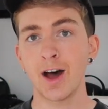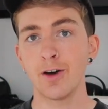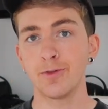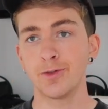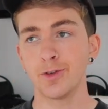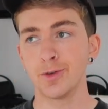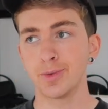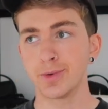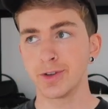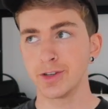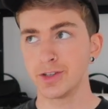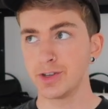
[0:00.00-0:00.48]

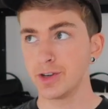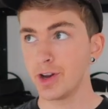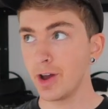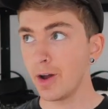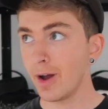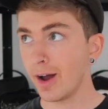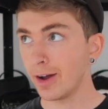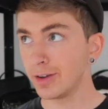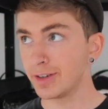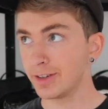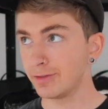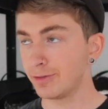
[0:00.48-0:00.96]
helpful because you know
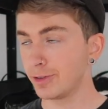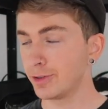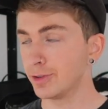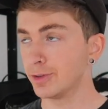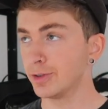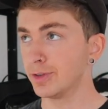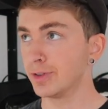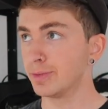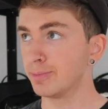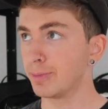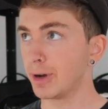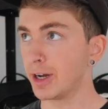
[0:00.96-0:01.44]
how
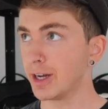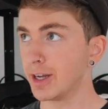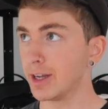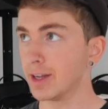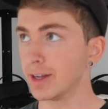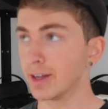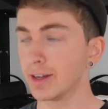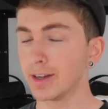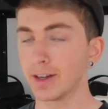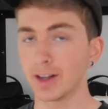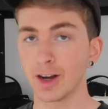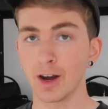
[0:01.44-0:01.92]
difficult
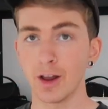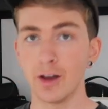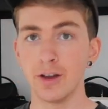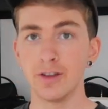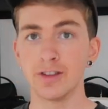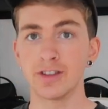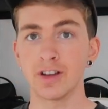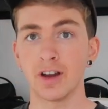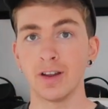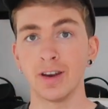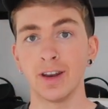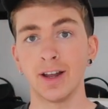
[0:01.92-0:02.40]
buying
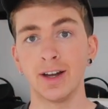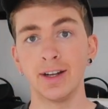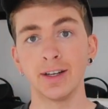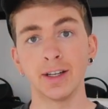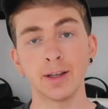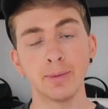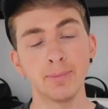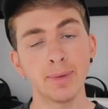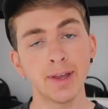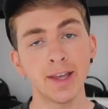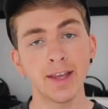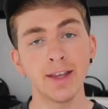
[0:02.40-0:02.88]
clothes online
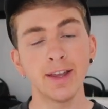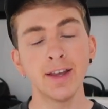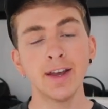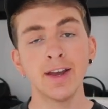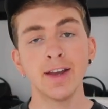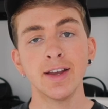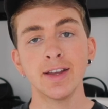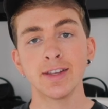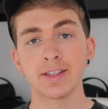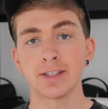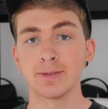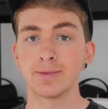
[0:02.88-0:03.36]
can be.
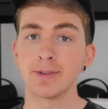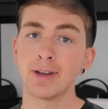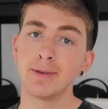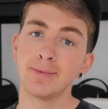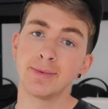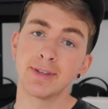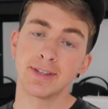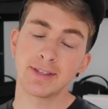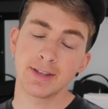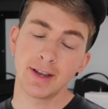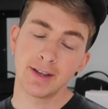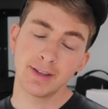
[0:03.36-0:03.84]

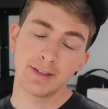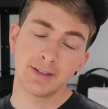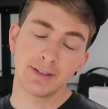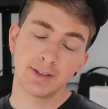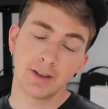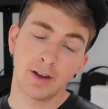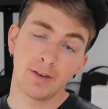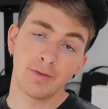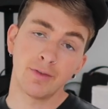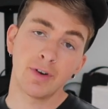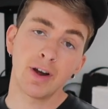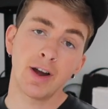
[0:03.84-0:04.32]
Sometimes the sizes
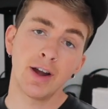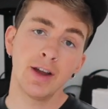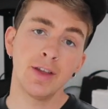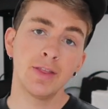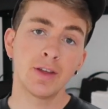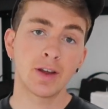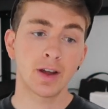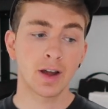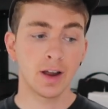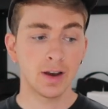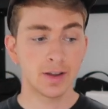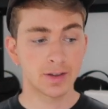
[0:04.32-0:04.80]
aren't right,
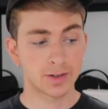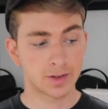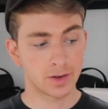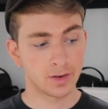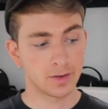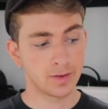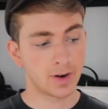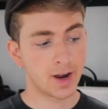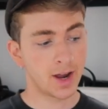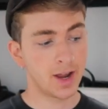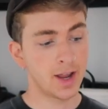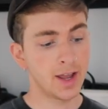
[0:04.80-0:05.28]
the colour's
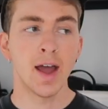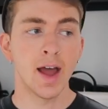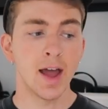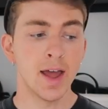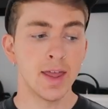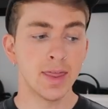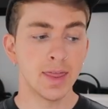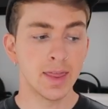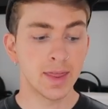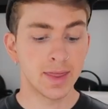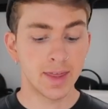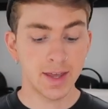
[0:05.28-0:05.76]
not right,
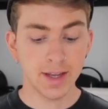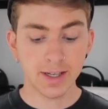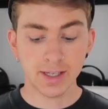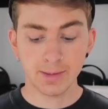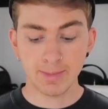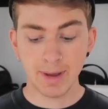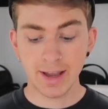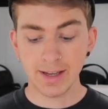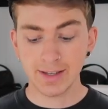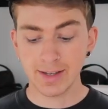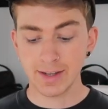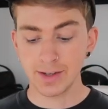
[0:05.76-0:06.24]
and this
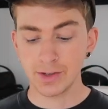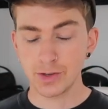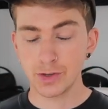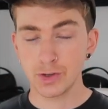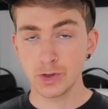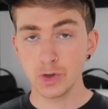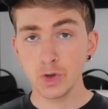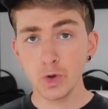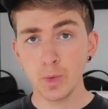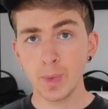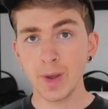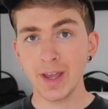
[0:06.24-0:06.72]
makes it
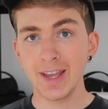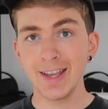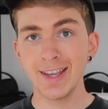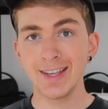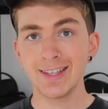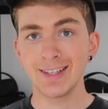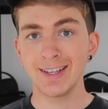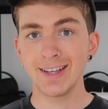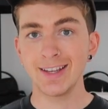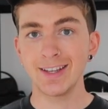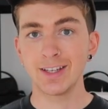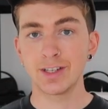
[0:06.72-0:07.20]
super
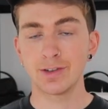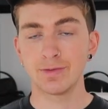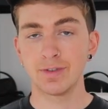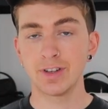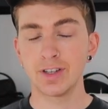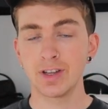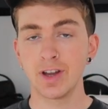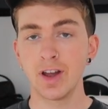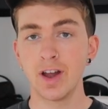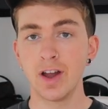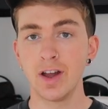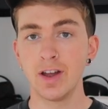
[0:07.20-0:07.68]
easy to
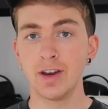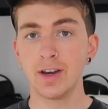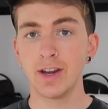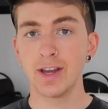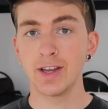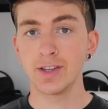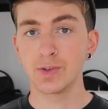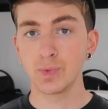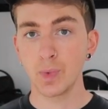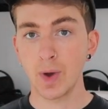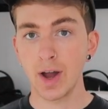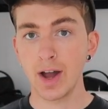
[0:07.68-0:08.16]
return
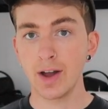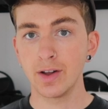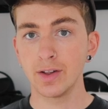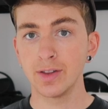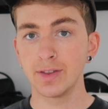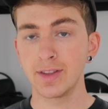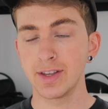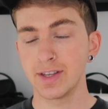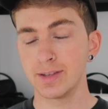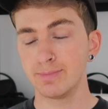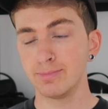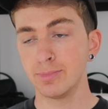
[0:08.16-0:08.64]
as
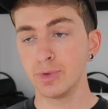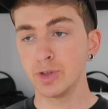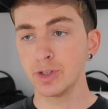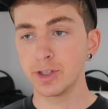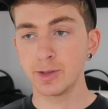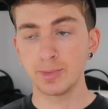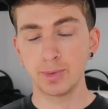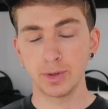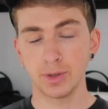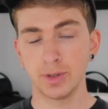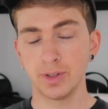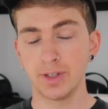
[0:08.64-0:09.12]
well. There's
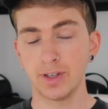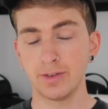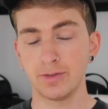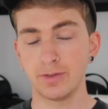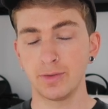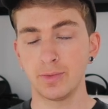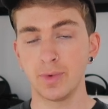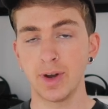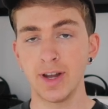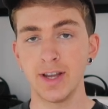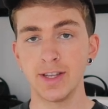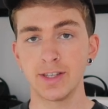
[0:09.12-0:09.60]
multiple
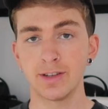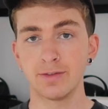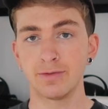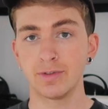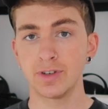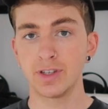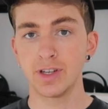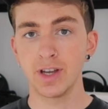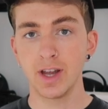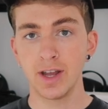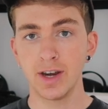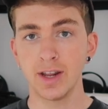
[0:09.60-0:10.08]
different ways of
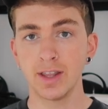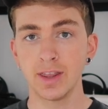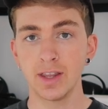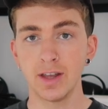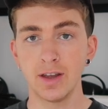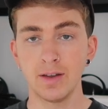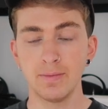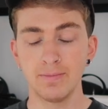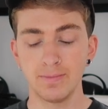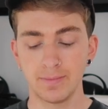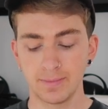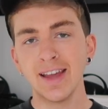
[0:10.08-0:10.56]
returning
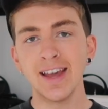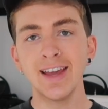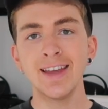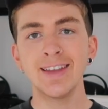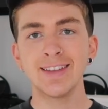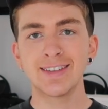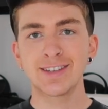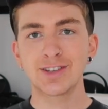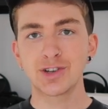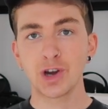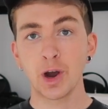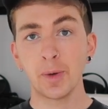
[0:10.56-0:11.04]
them.
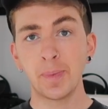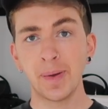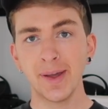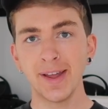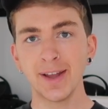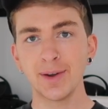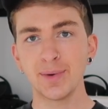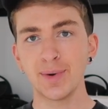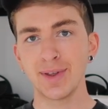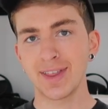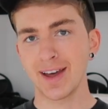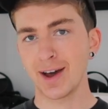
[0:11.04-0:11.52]
It's
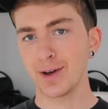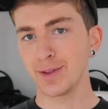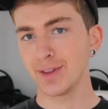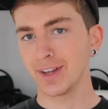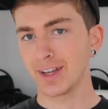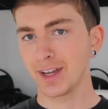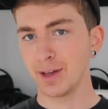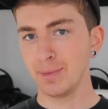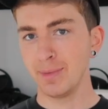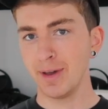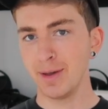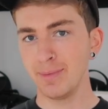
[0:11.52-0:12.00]
shopping without the
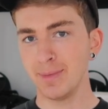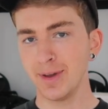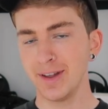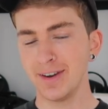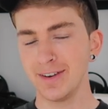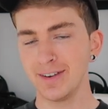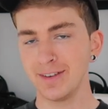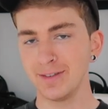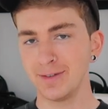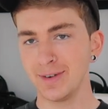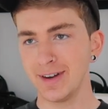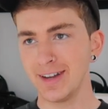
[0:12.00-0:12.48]

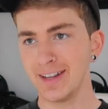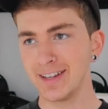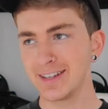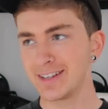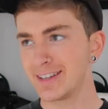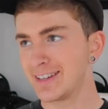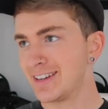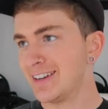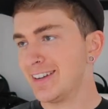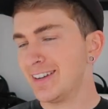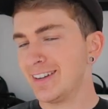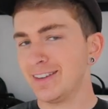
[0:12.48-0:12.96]
commitment,
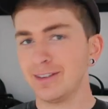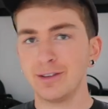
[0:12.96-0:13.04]
which